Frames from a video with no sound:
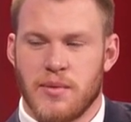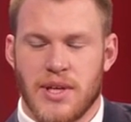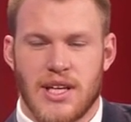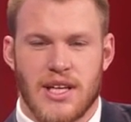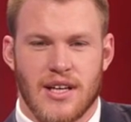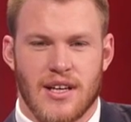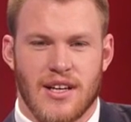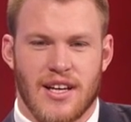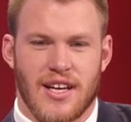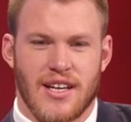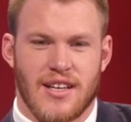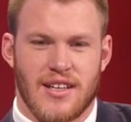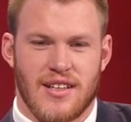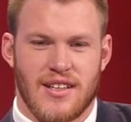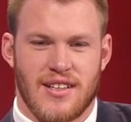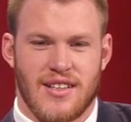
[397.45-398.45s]
because
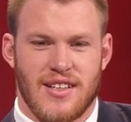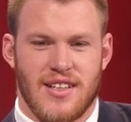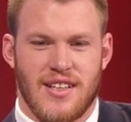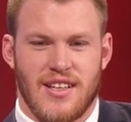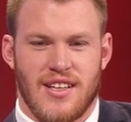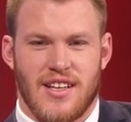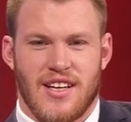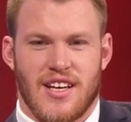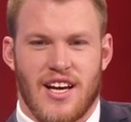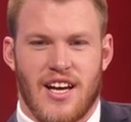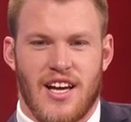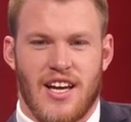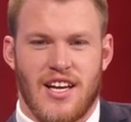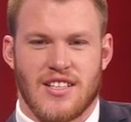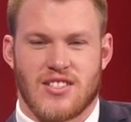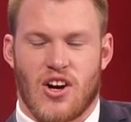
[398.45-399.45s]
like
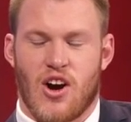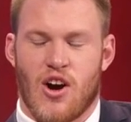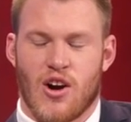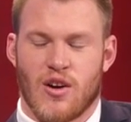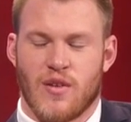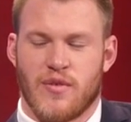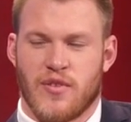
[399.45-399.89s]
it's hard